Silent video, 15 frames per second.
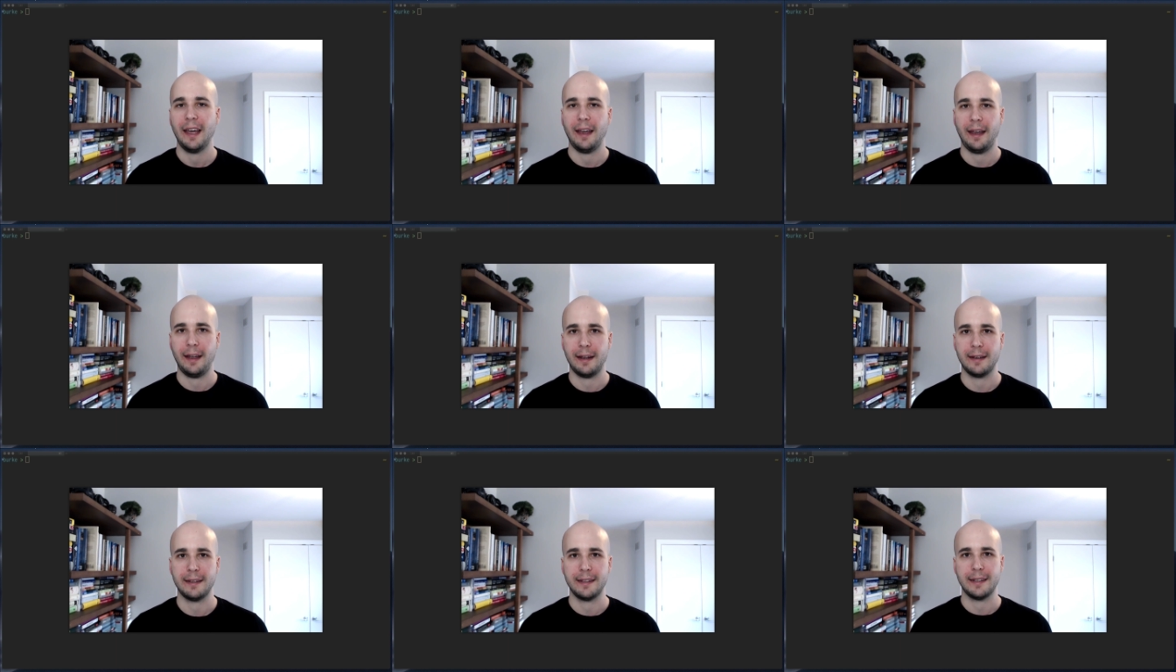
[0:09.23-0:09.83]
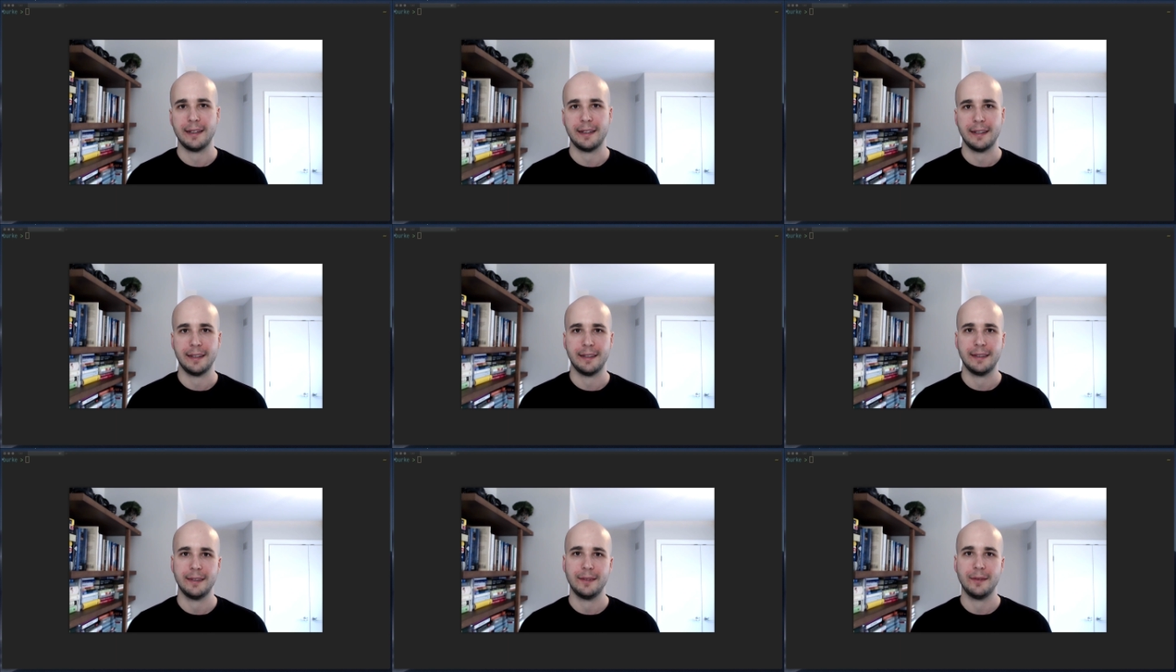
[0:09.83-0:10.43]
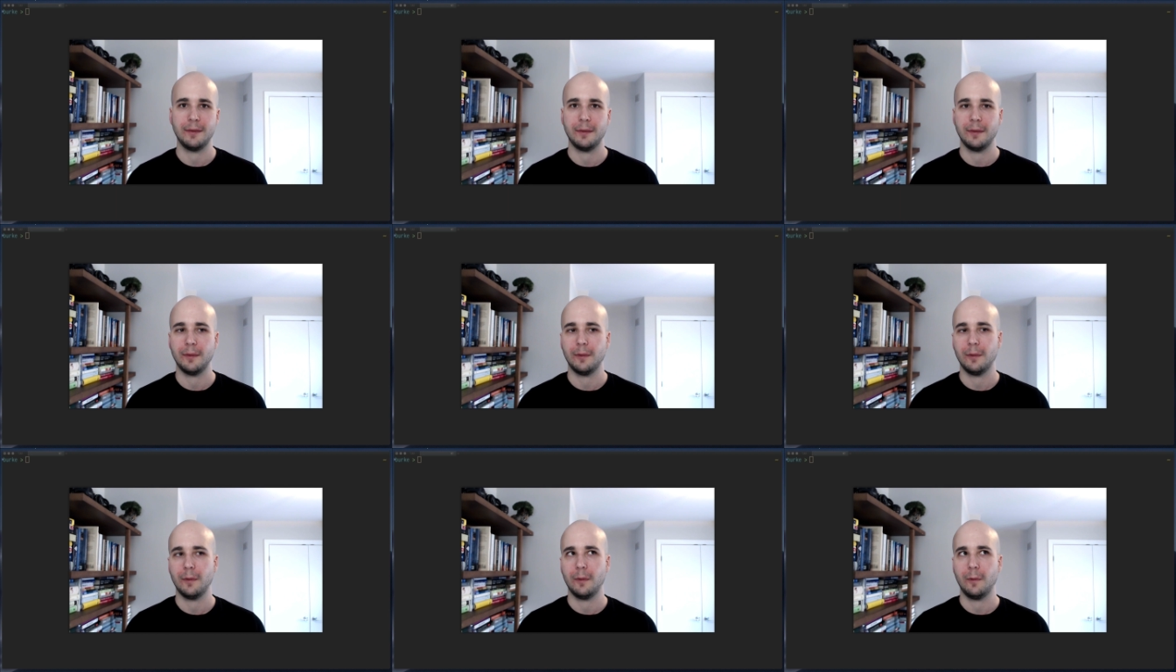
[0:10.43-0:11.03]
And uh,
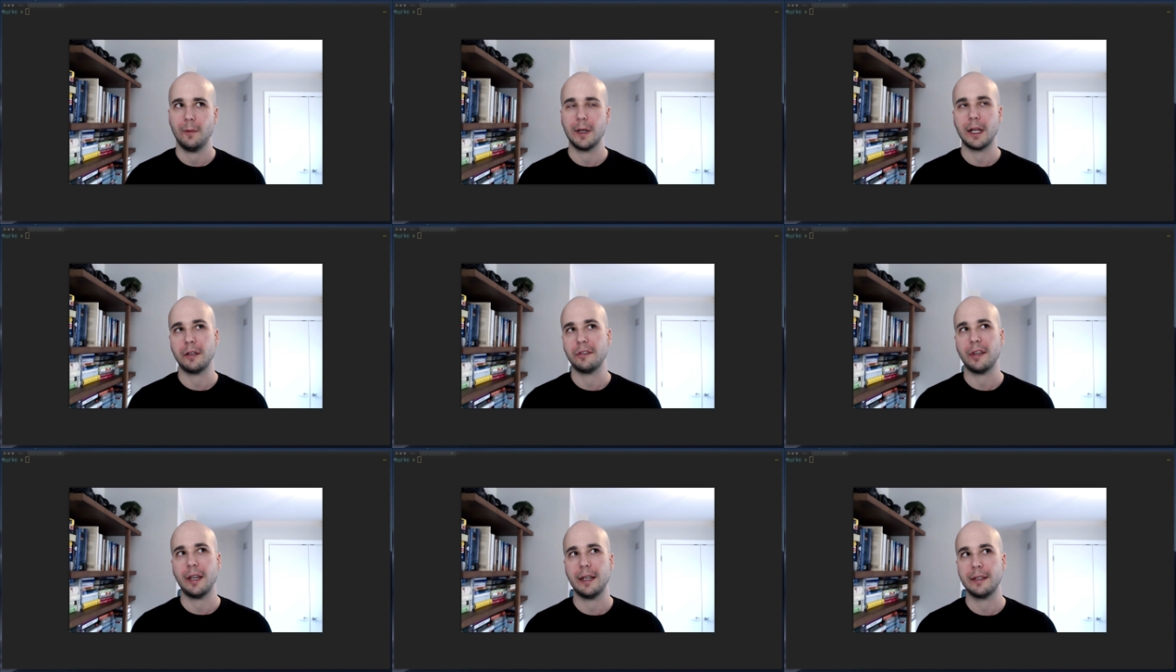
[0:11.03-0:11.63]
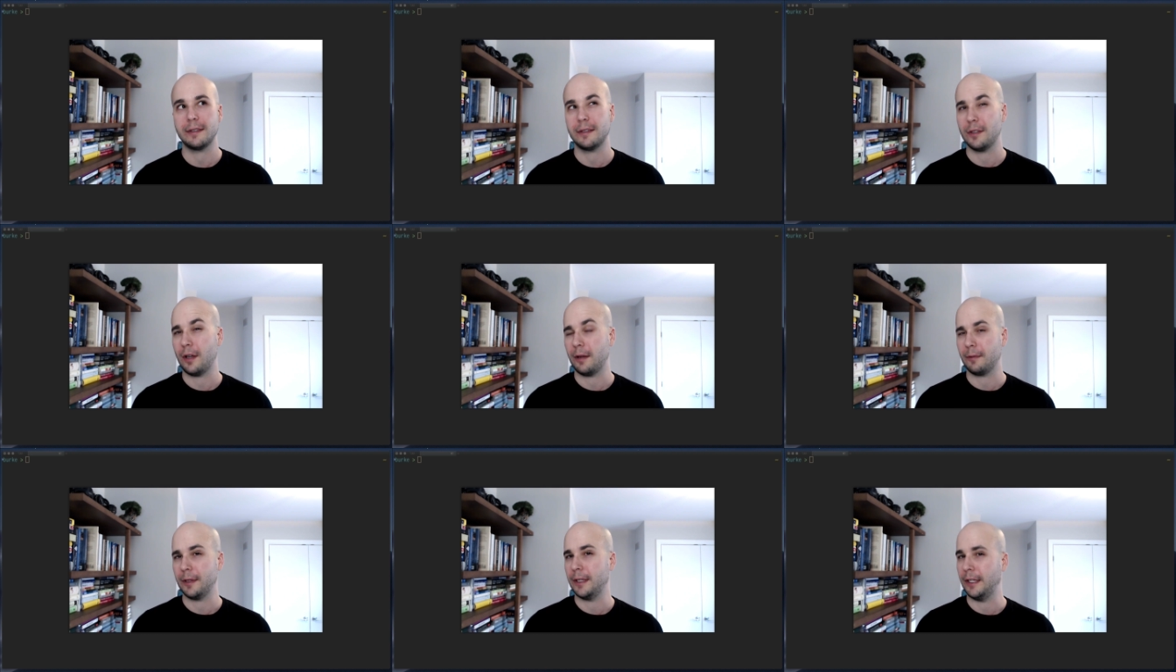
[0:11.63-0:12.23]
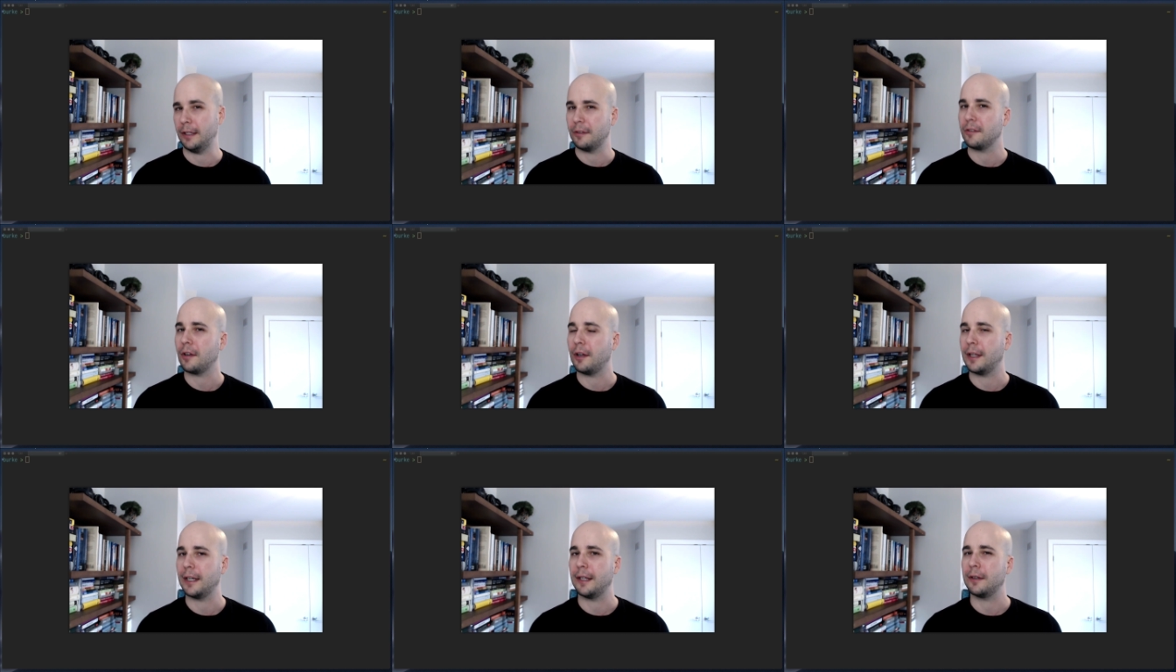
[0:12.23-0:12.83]
when I say not really
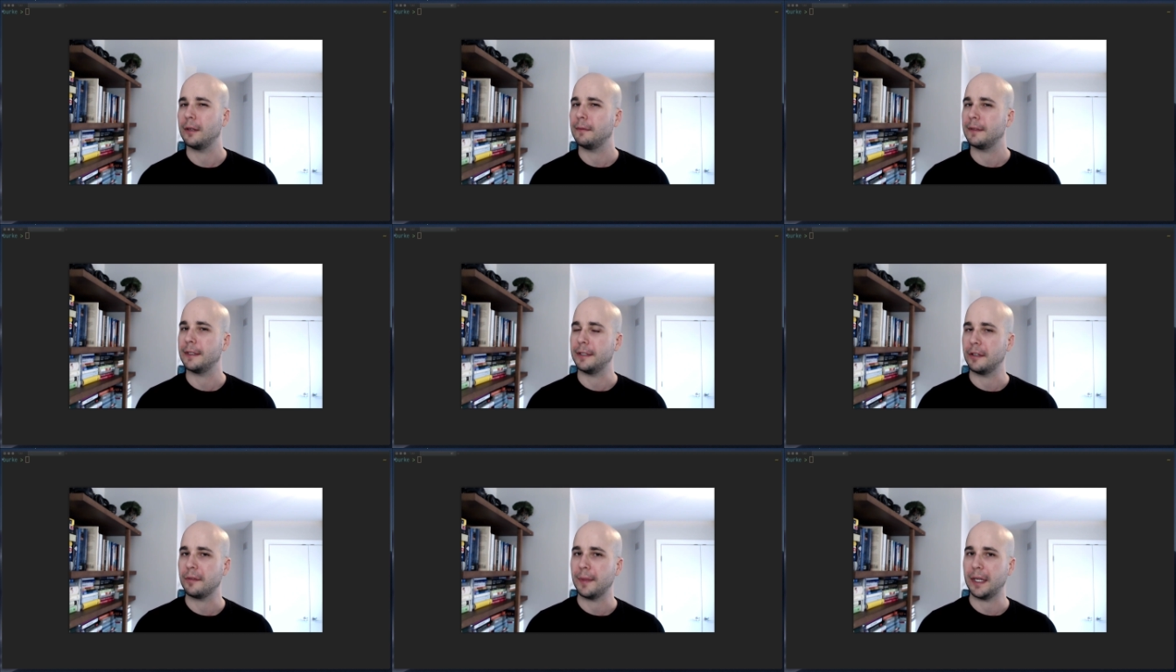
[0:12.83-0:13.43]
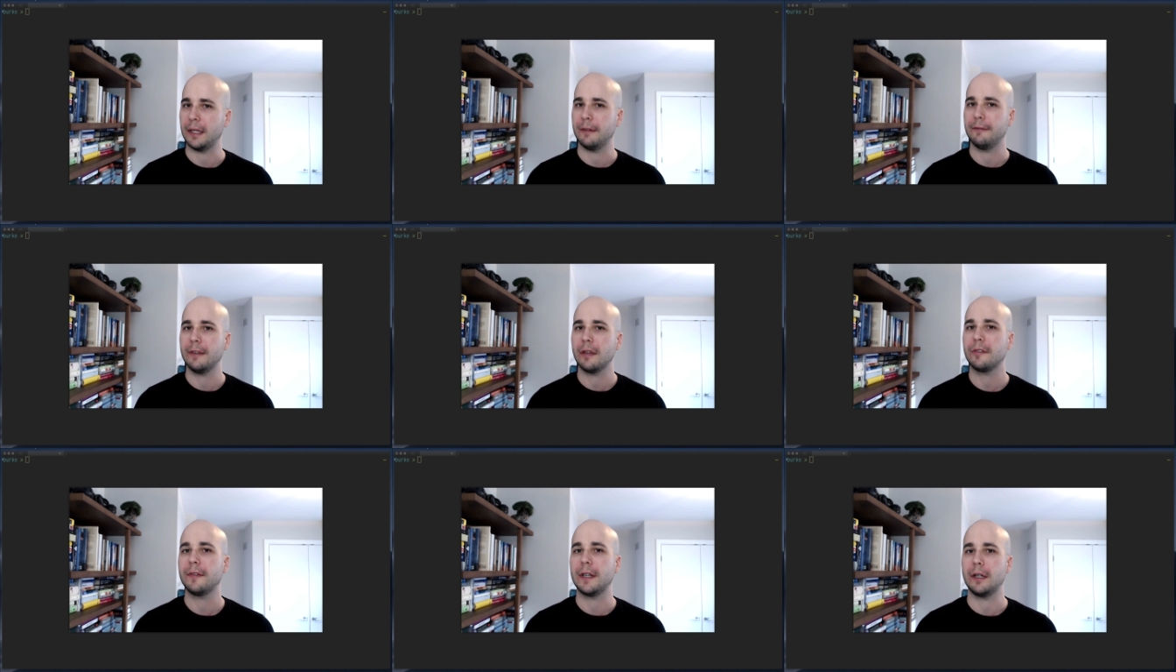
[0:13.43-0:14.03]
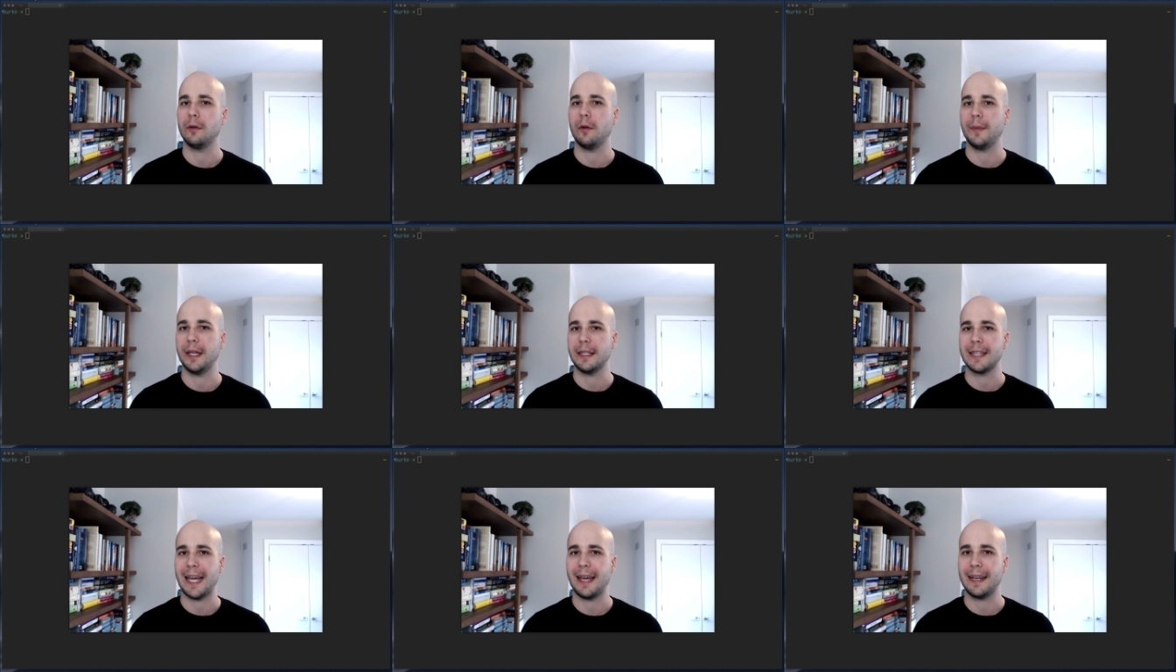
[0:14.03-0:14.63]
installing it, hopefully this, it, this video will
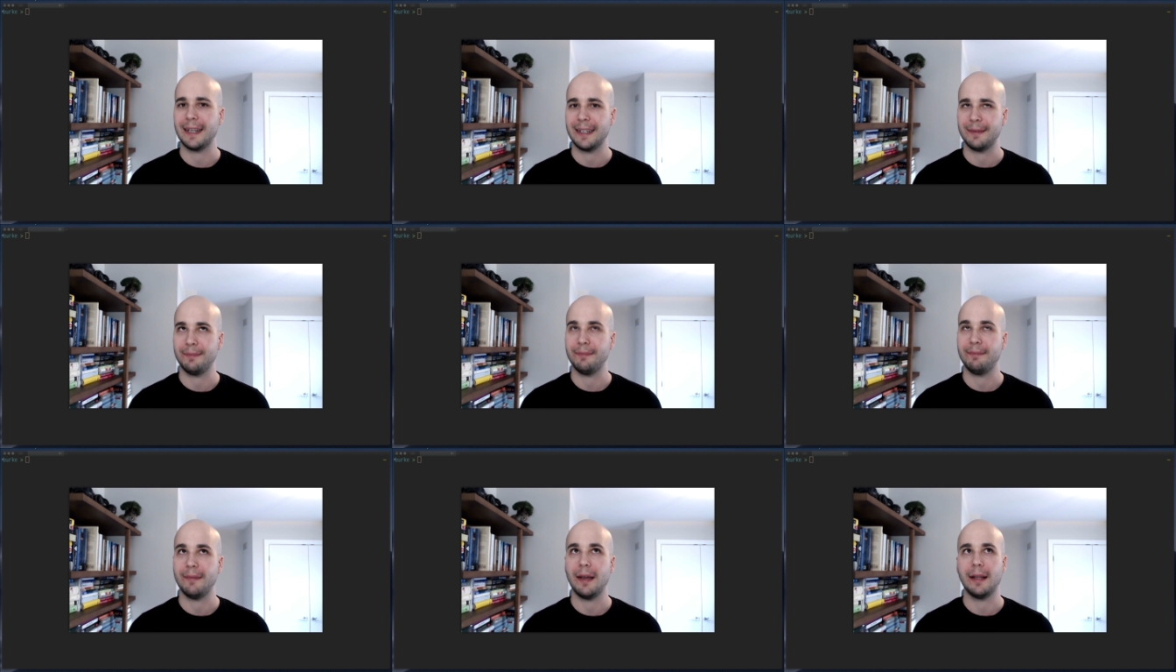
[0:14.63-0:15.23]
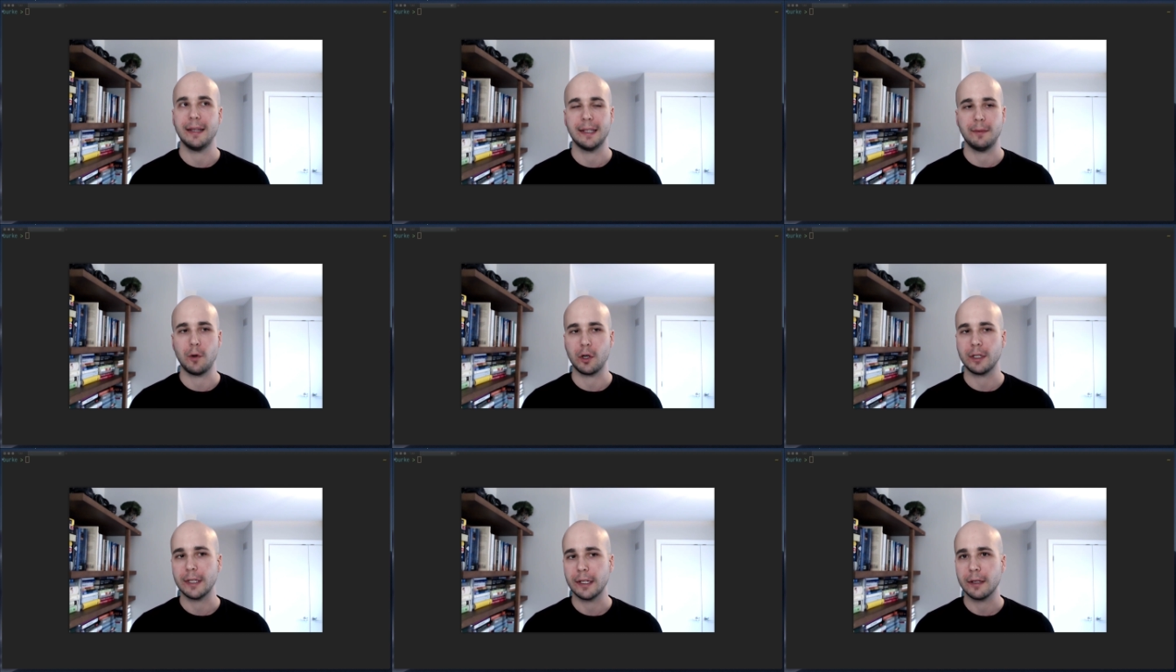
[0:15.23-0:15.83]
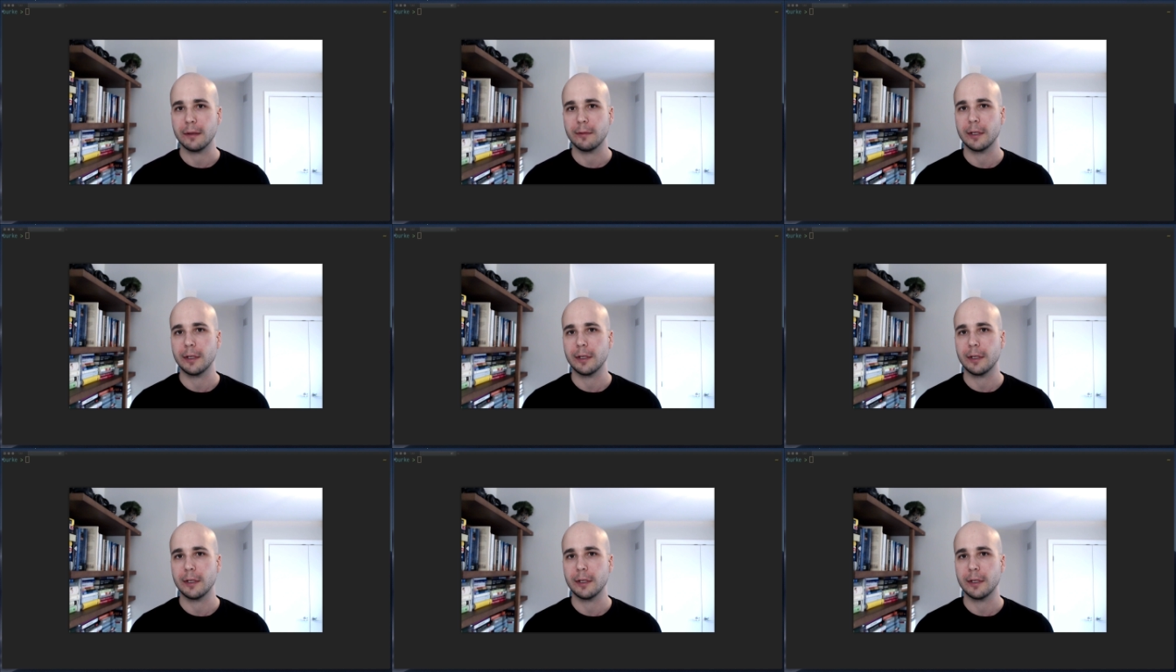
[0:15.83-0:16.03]
make that a little more clear.